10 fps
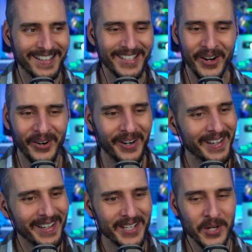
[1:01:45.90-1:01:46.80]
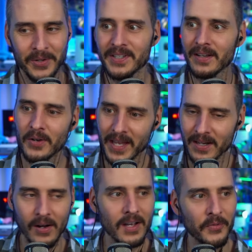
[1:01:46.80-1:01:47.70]
no, no, it's like, okay,
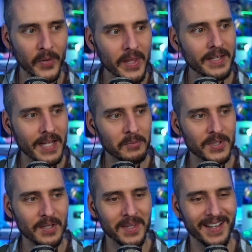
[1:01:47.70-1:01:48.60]
now I'm going to fill that time with something